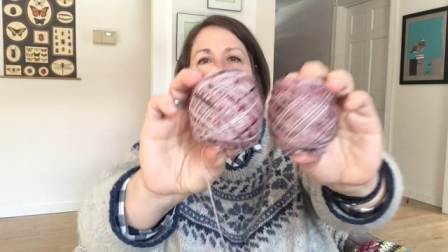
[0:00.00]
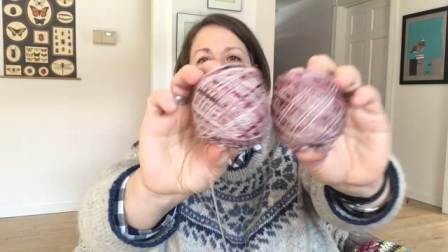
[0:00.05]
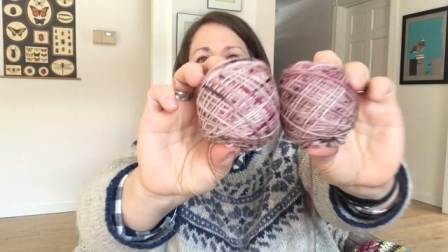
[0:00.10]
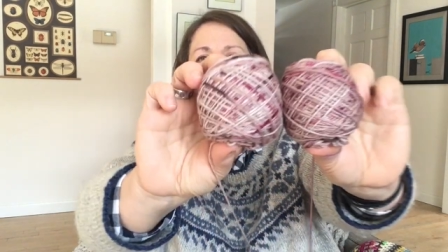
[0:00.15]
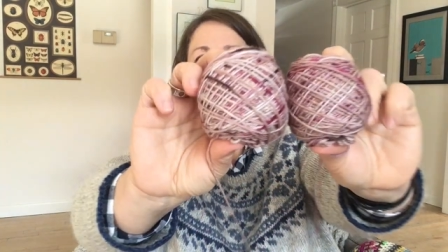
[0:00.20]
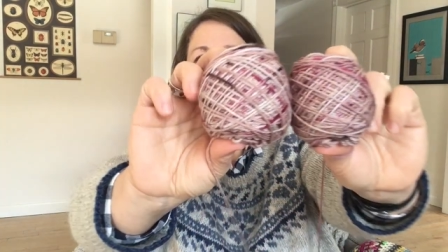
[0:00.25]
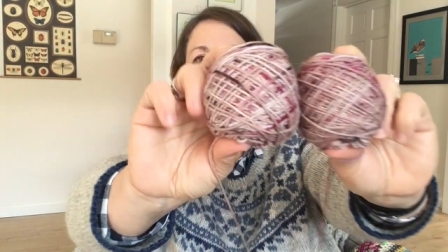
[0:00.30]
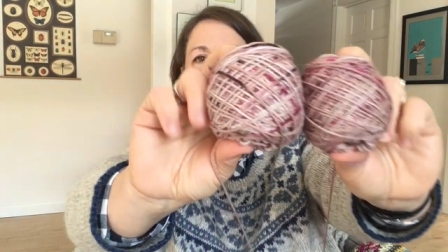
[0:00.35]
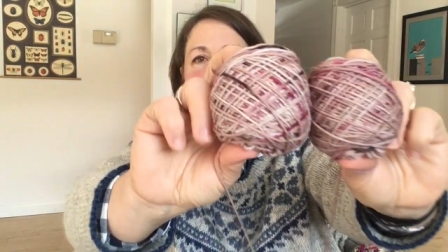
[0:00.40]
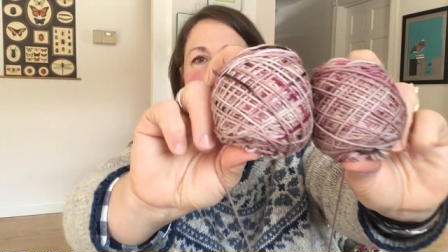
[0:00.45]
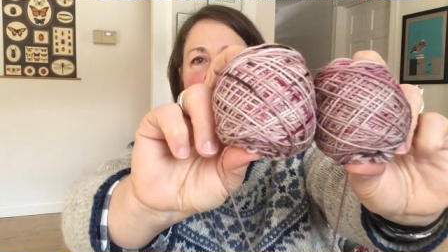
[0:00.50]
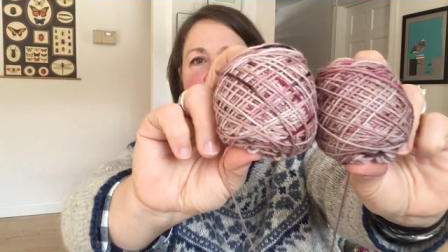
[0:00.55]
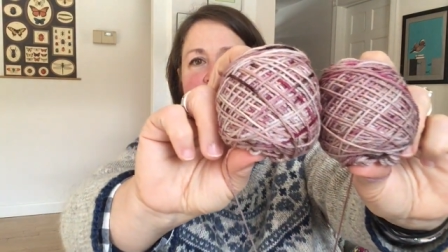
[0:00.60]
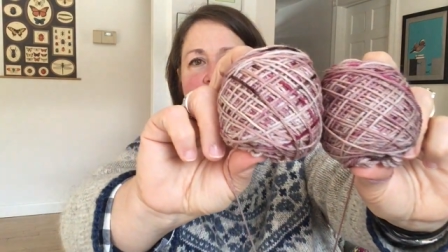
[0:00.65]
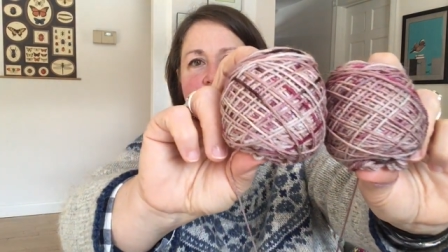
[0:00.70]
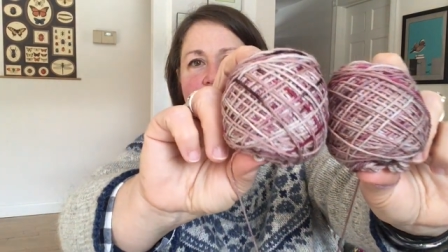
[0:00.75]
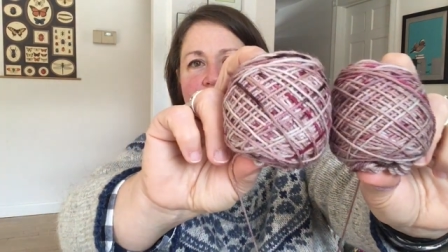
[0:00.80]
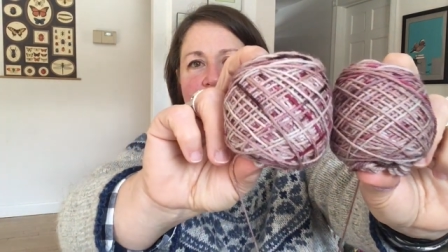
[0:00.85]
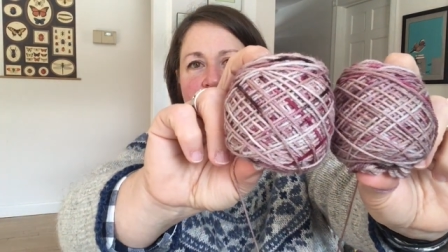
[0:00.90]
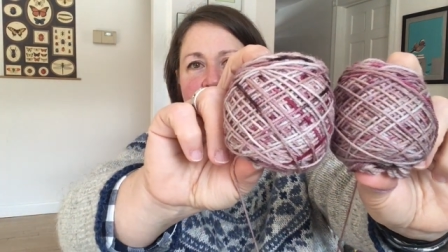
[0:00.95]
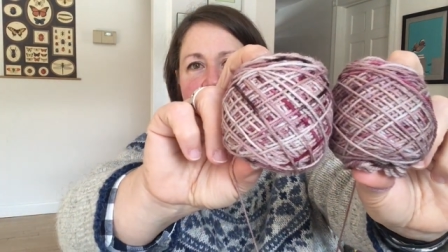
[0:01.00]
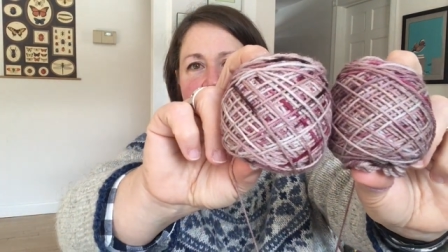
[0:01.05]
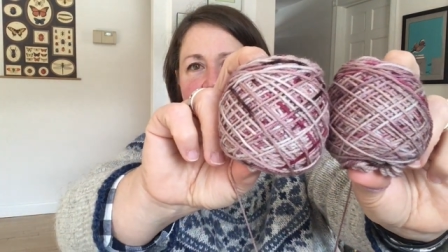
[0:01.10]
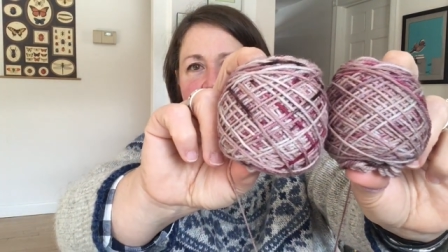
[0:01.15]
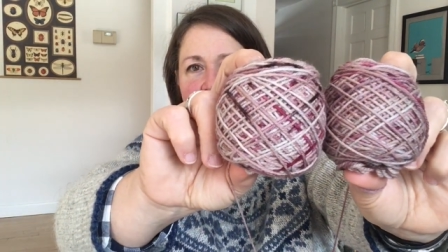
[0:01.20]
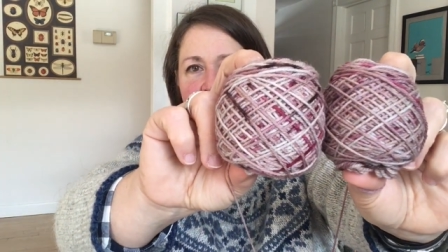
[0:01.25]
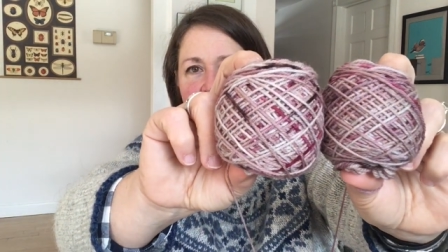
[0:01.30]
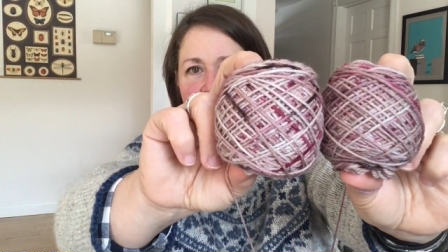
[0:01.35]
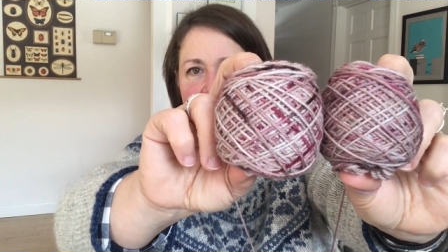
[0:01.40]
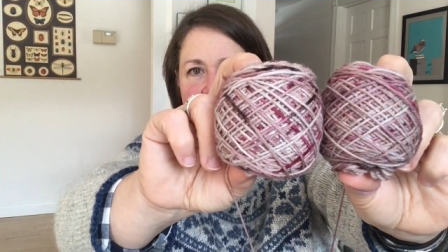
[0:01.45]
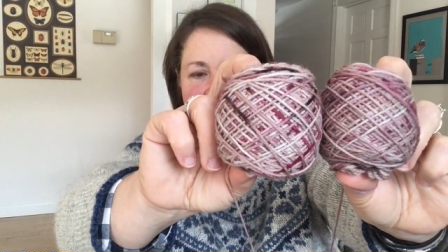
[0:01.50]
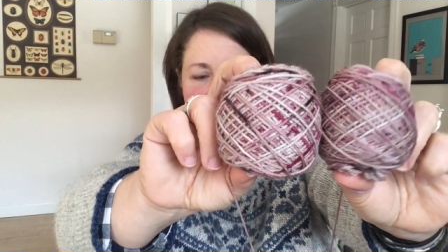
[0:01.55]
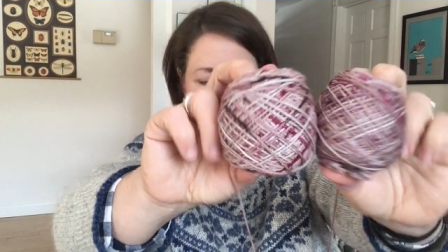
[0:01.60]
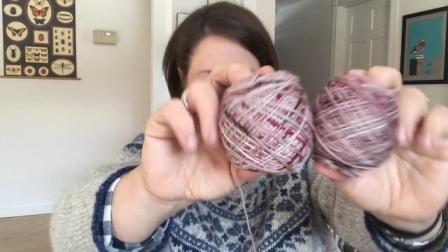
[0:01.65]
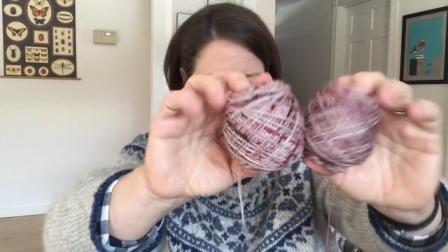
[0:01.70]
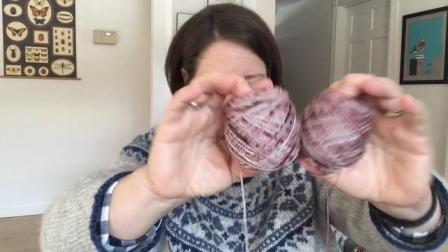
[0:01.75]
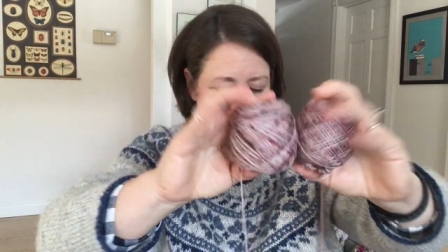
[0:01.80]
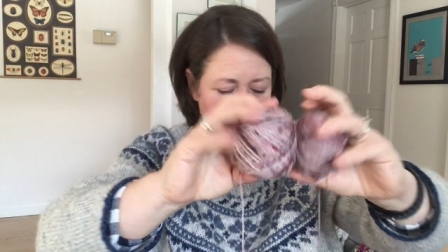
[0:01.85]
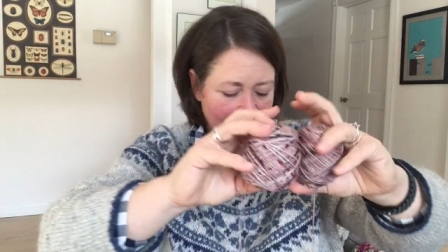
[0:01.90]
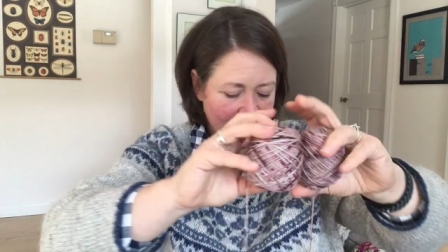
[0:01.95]
Anyway, so I
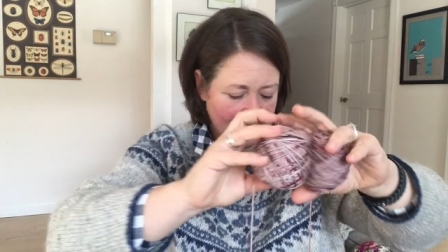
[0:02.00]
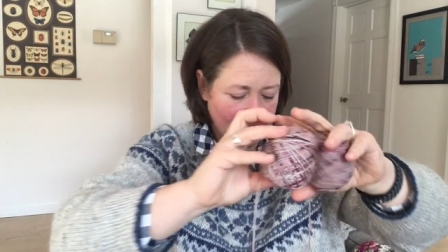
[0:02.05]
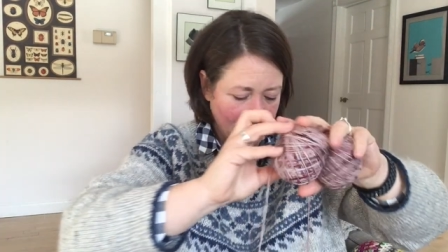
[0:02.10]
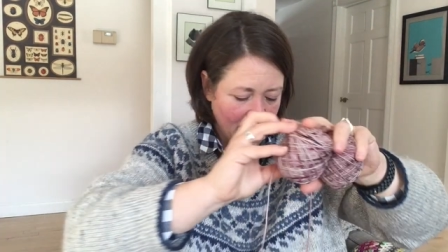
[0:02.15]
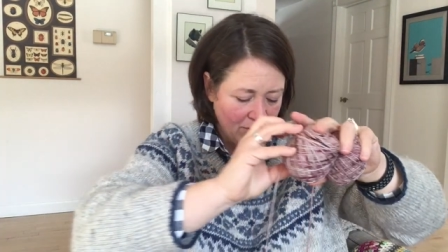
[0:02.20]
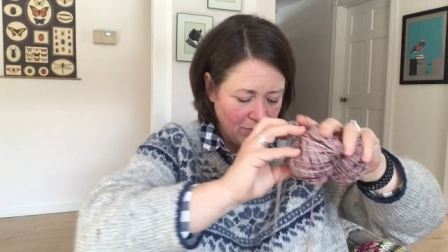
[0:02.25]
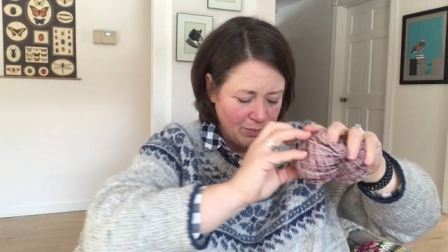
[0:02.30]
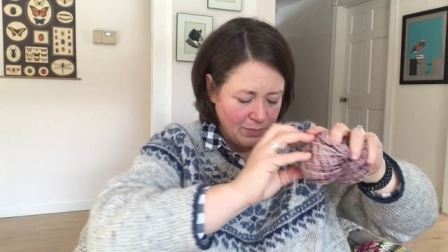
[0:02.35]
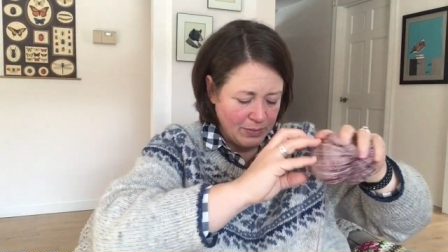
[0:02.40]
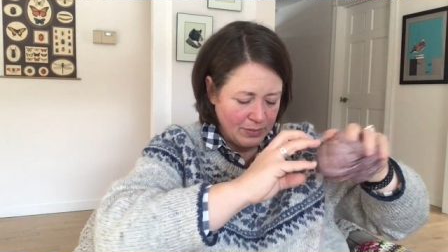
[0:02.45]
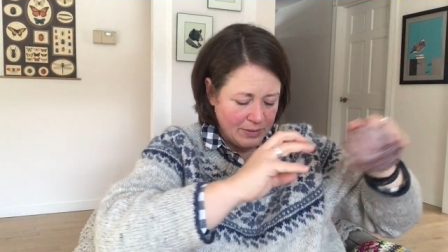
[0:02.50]
dyed that up.